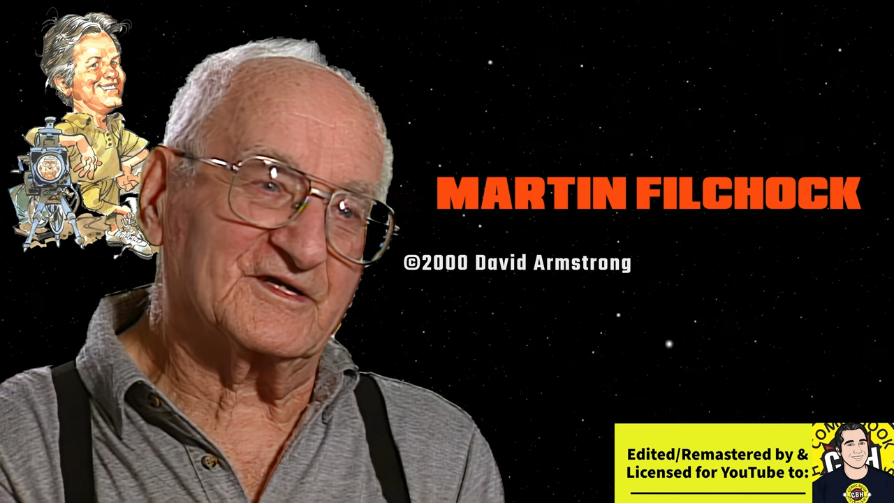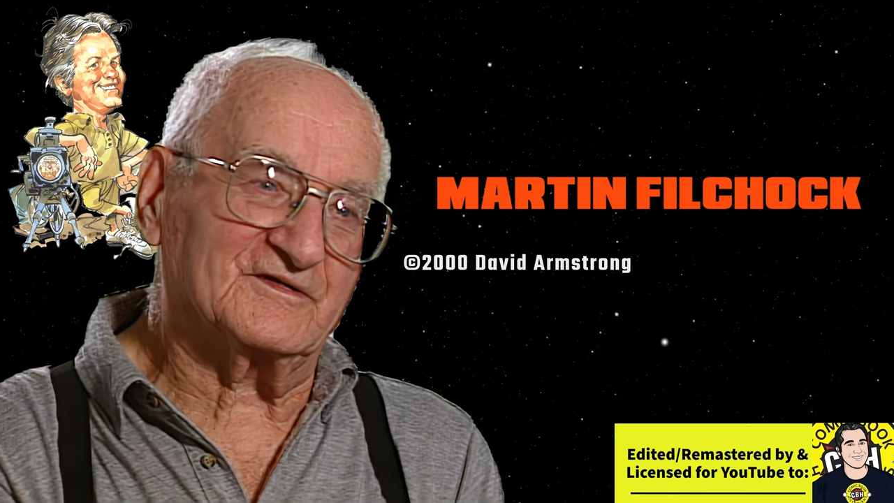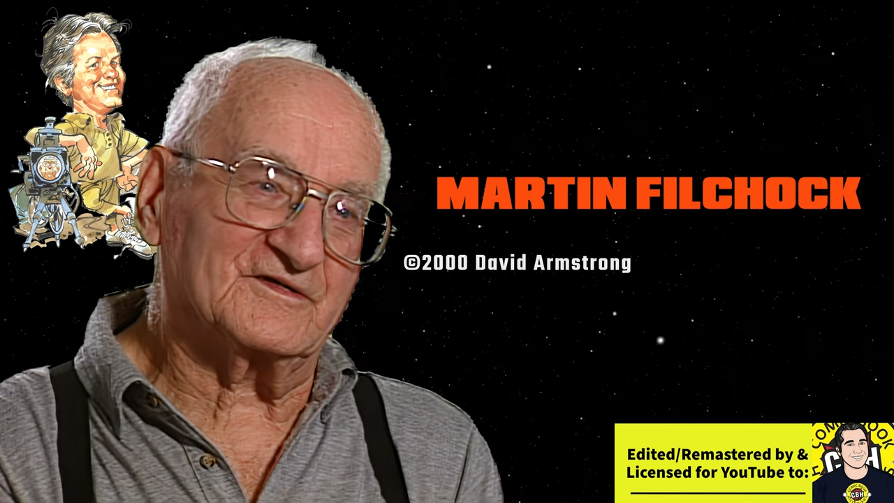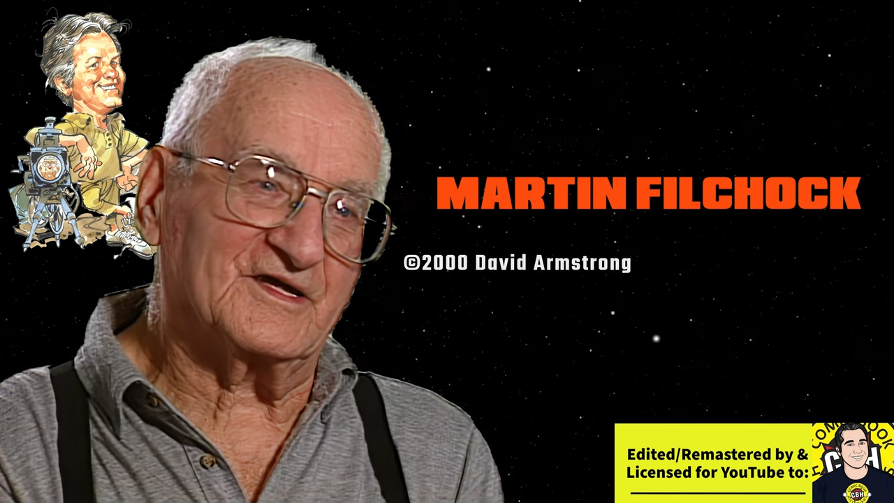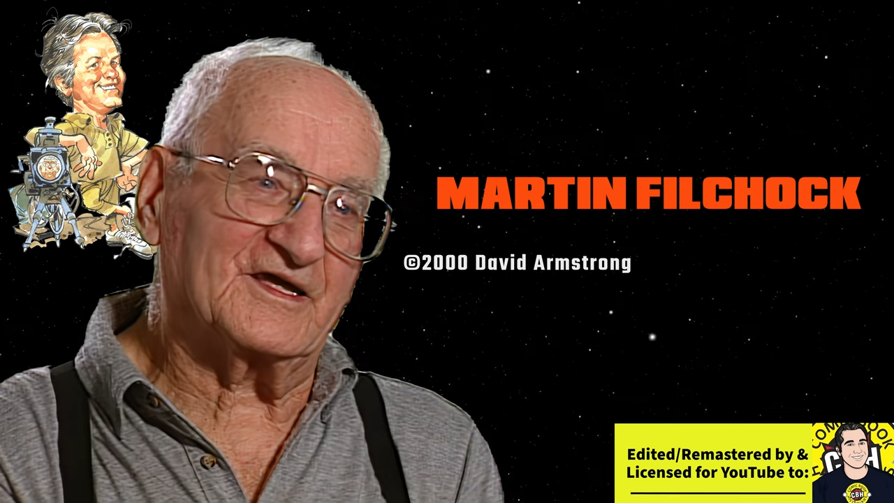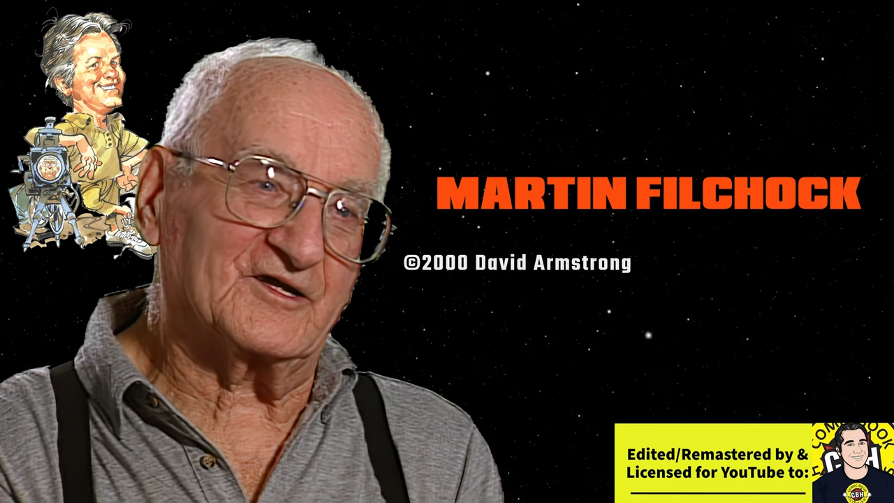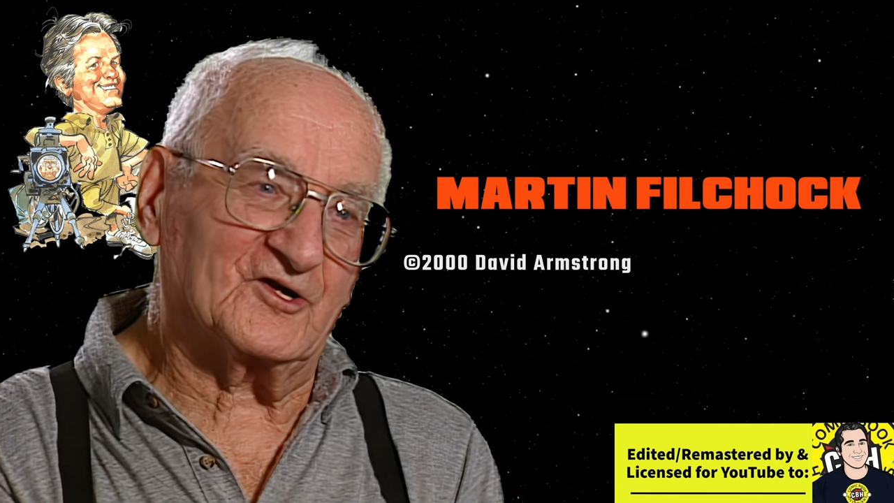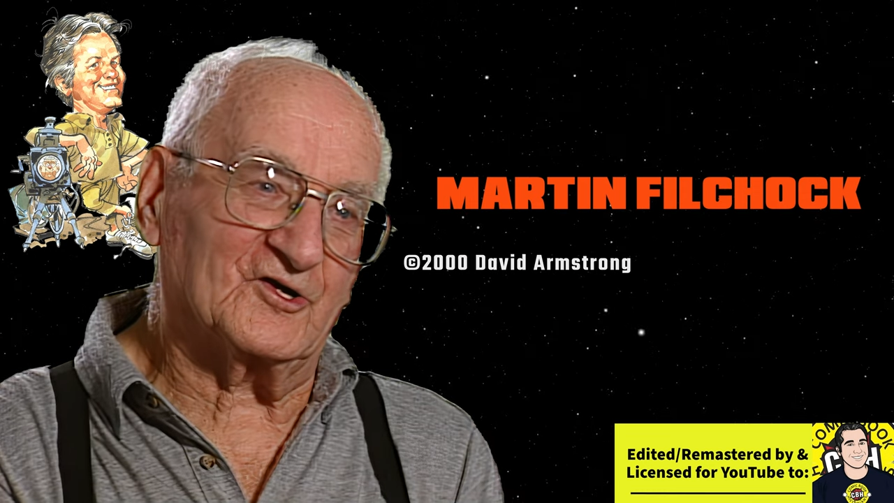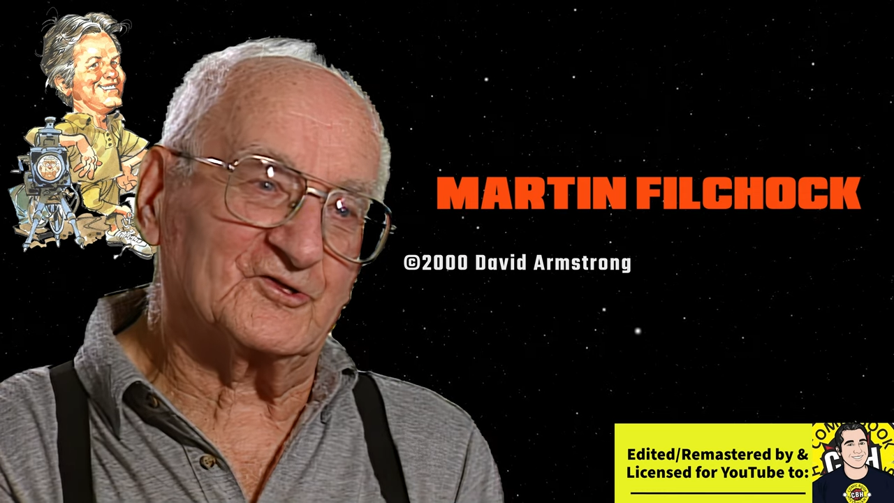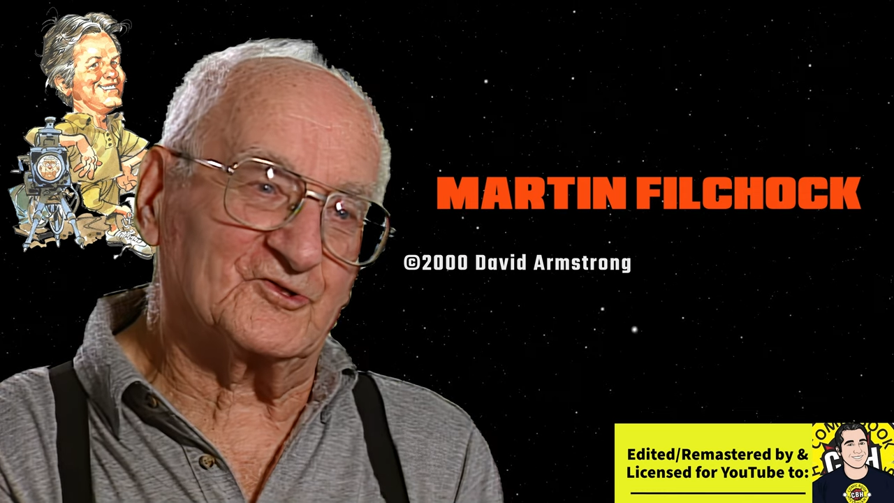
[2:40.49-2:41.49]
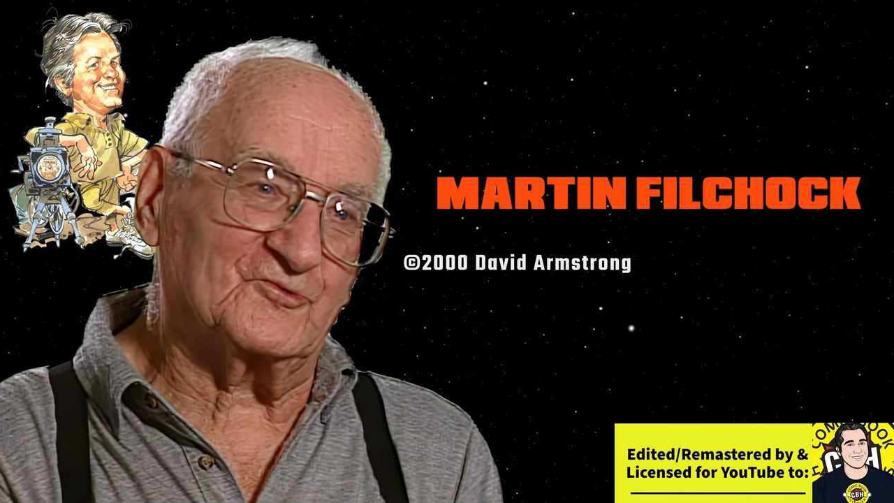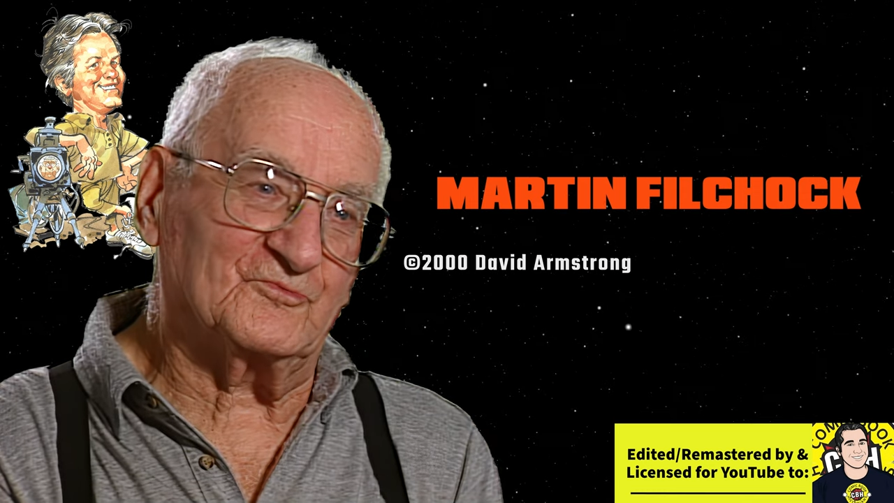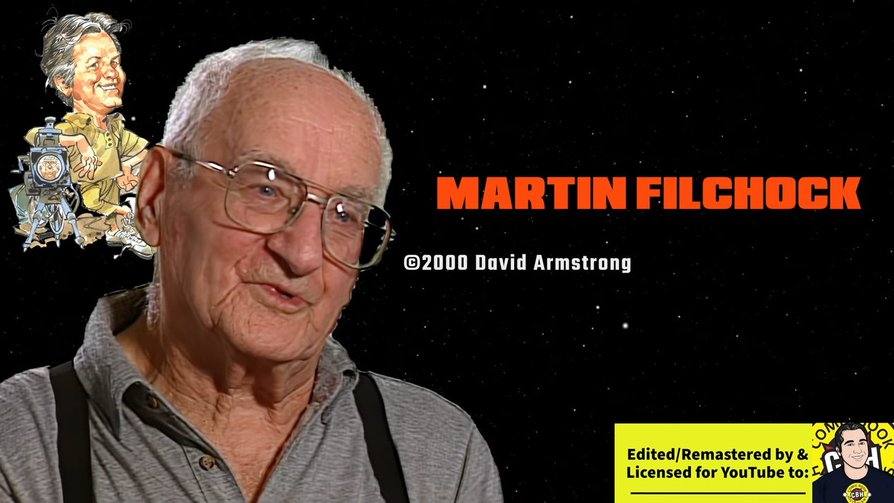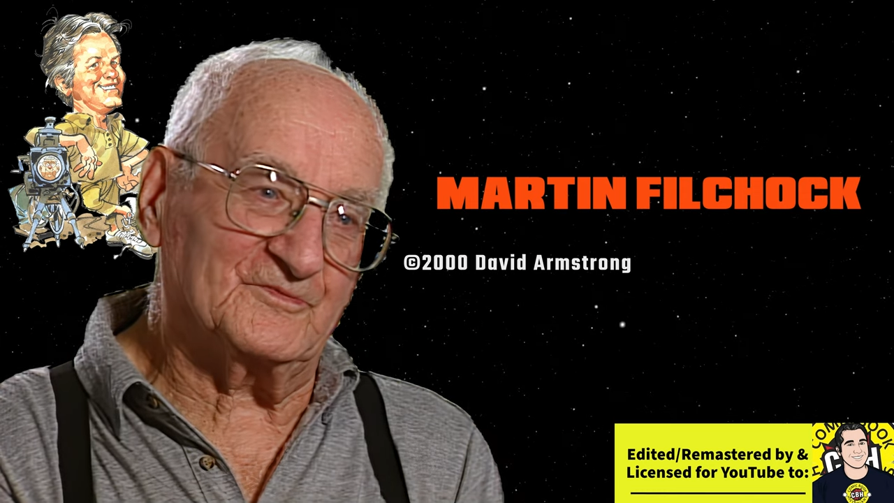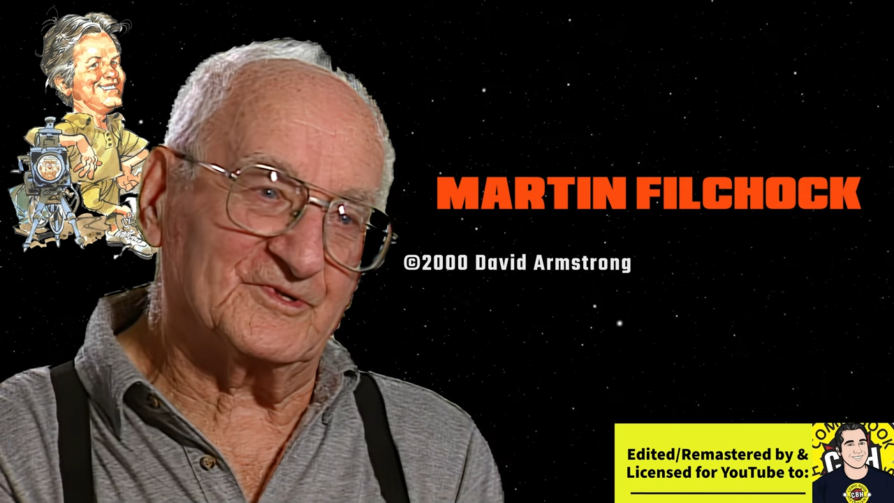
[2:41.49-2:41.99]
He had a cartoon
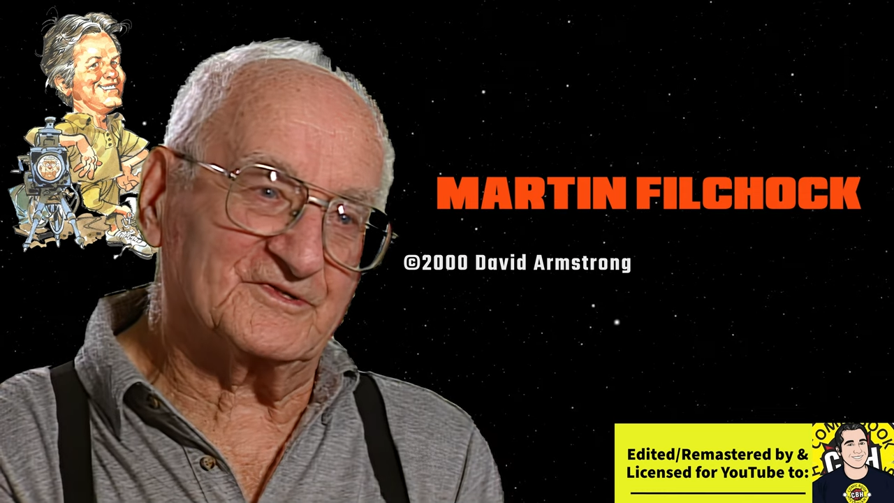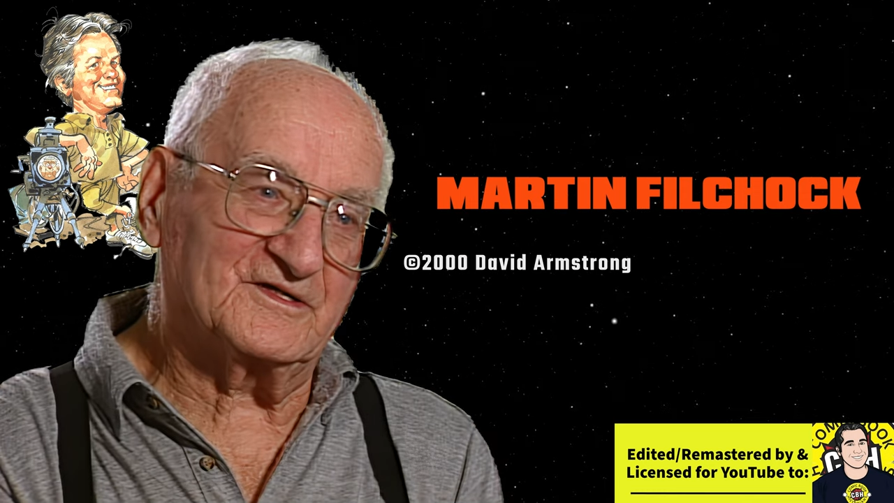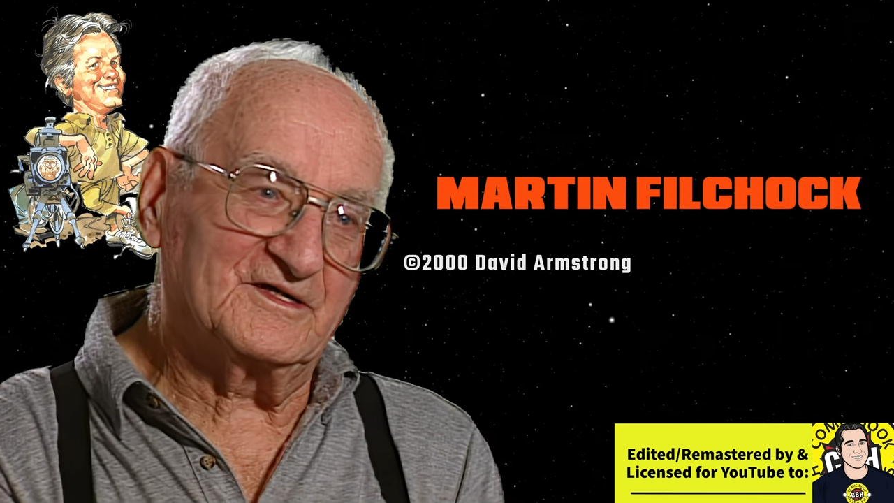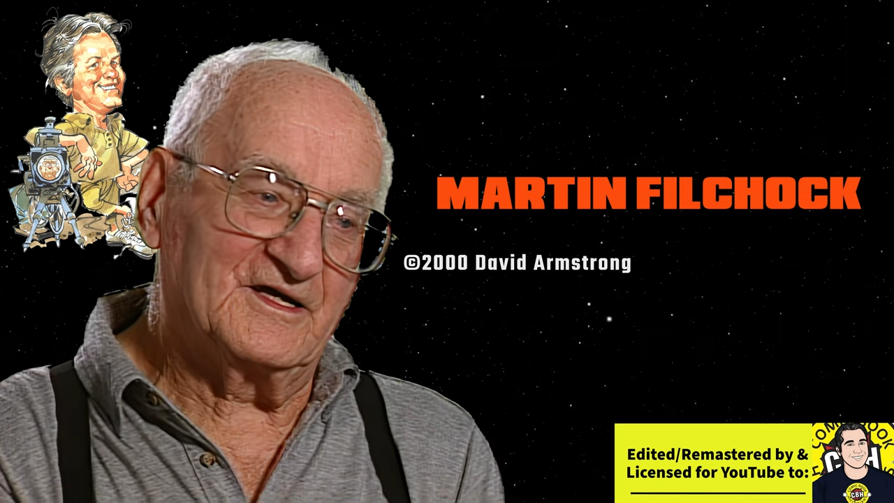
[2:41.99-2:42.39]
published.